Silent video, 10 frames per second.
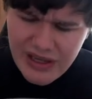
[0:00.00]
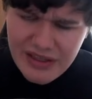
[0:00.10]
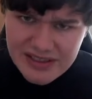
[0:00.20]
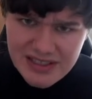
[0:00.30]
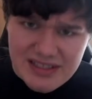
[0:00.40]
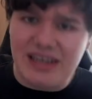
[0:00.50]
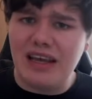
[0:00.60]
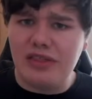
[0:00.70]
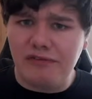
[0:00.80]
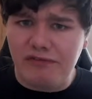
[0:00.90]
This is
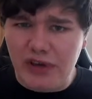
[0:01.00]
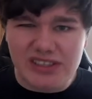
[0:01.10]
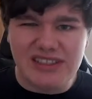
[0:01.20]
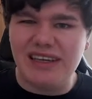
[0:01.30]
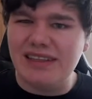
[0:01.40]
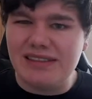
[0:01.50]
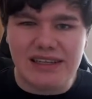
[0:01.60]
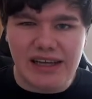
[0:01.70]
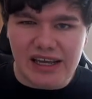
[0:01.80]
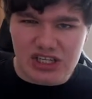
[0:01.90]
the first
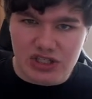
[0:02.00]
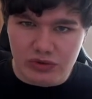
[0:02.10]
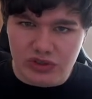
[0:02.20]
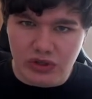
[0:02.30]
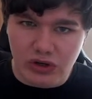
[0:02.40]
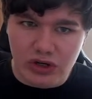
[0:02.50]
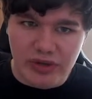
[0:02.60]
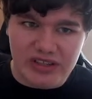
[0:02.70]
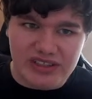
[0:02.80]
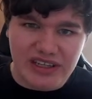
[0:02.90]
international
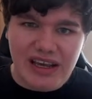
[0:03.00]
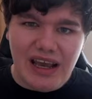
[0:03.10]
tournament,